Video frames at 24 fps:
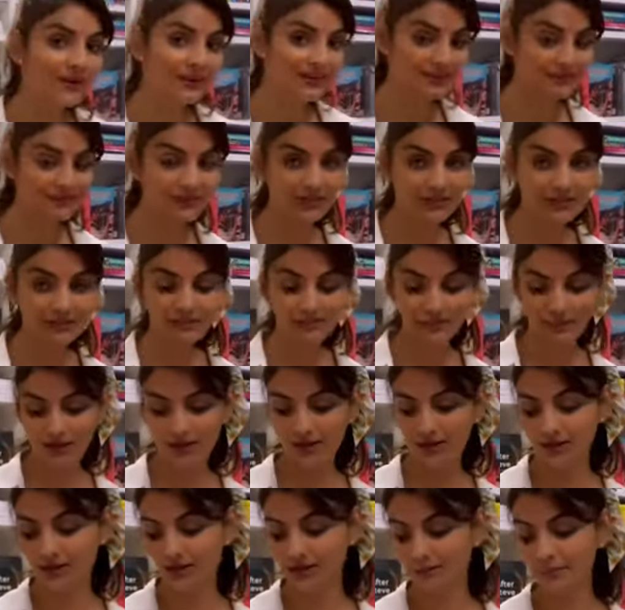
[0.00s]
can we
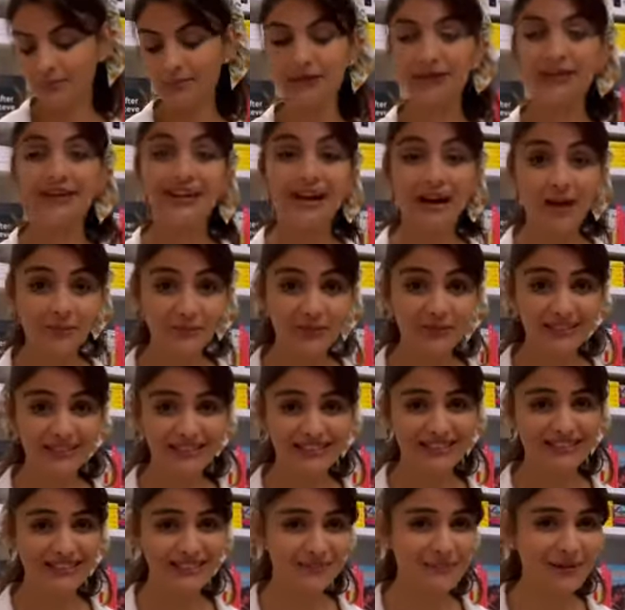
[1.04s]
make a habit
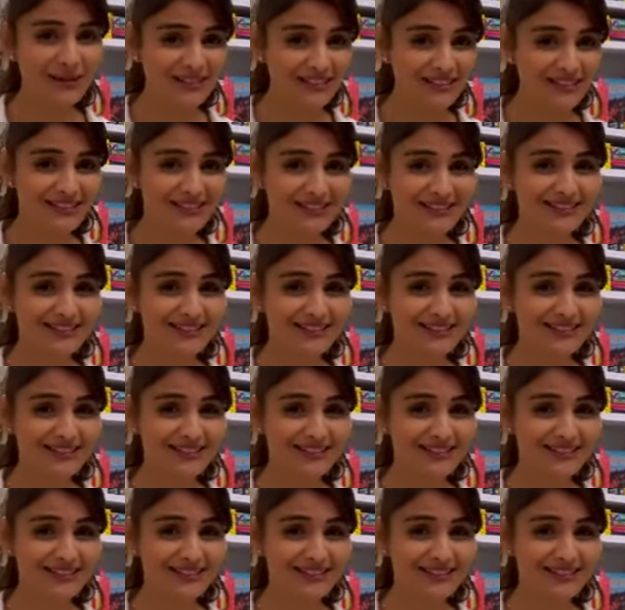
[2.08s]
and keep at it.